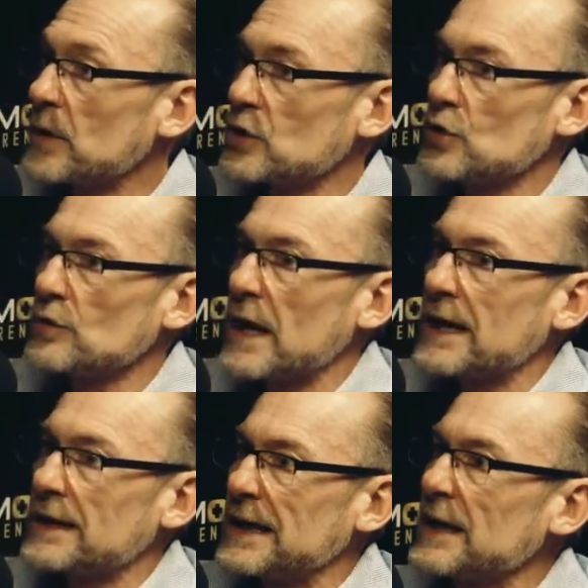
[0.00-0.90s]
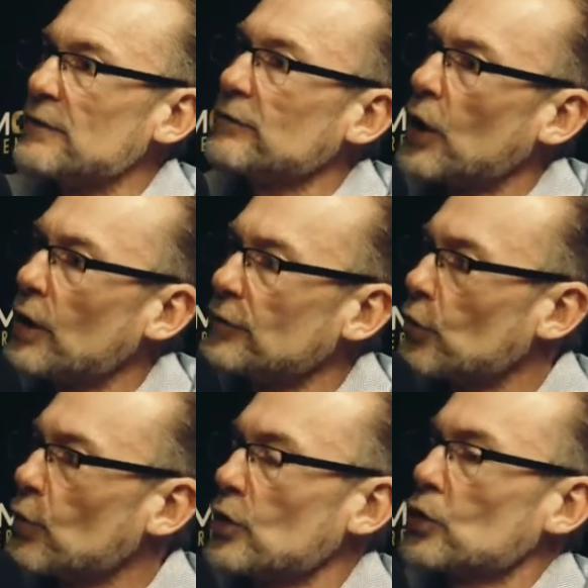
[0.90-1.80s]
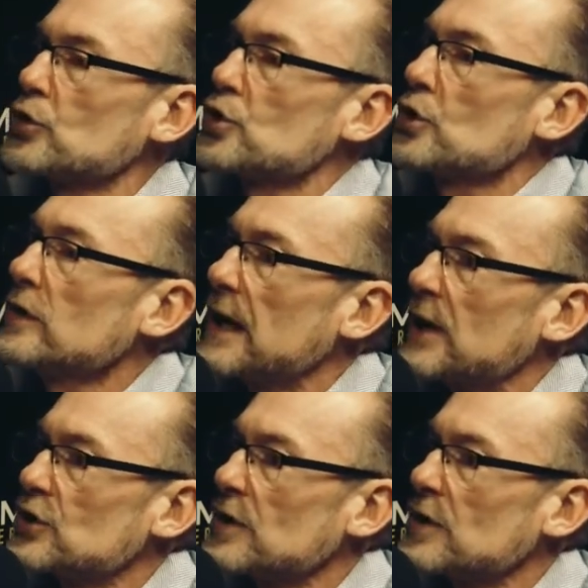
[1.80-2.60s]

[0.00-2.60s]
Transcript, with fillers: but do they get involved or or should they?